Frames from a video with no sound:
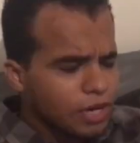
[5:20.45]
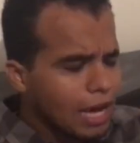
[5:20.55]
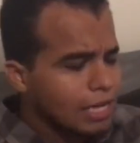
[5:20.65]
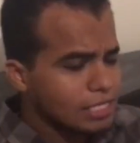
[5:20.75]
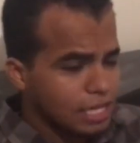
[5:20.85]

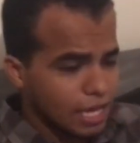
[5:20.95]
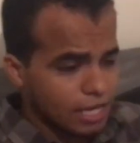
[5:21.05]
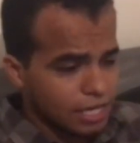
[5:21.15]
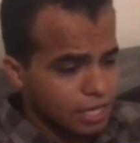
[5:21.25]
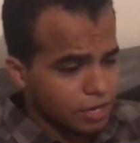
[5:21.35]

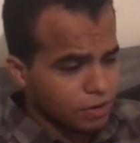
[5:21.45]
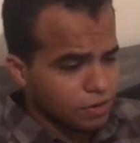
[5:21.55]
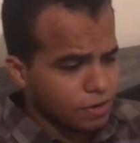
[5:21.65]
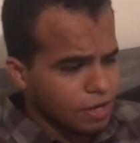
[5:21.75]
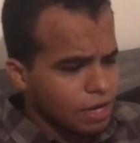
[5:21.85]
cascading hair.
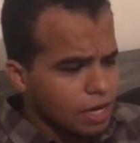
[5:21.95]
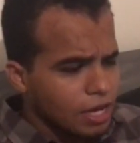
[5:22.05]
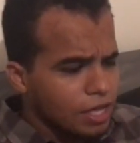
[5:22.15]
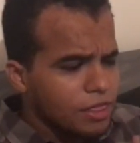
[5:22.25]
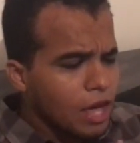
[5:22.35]

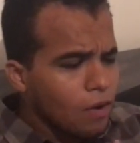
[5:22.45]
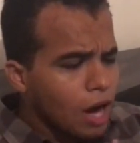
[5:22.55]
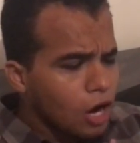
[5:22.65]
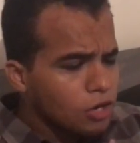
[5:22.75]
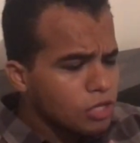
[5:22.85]
Thou
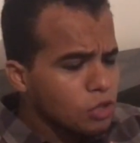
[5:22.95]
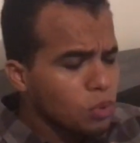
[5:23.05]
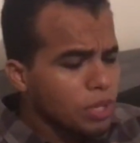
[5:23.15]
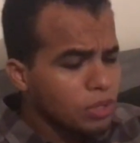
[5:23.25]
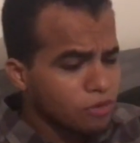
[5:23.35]
art the
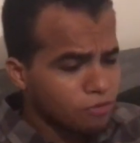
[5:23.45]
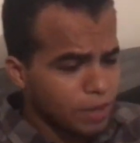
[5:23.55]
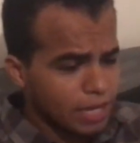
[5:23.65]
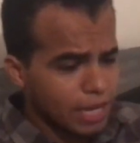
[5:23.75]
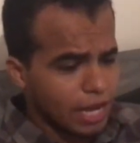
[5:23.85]
queen of
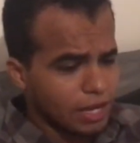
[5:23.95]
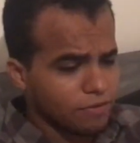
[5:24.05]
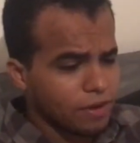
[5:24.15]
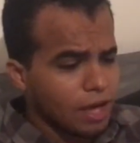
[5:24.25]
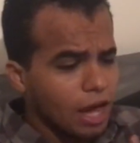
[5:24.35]
my life.
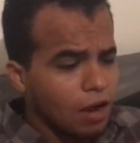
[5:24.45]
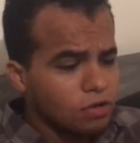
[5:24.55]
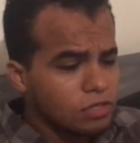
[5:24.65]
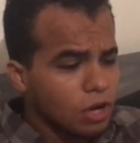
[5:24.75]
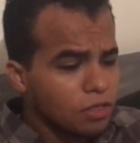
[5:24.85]
How
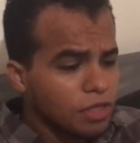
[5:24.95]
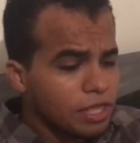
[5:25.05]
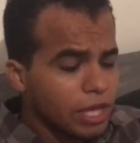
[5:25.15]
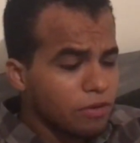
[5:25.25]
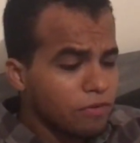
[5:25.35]
doth it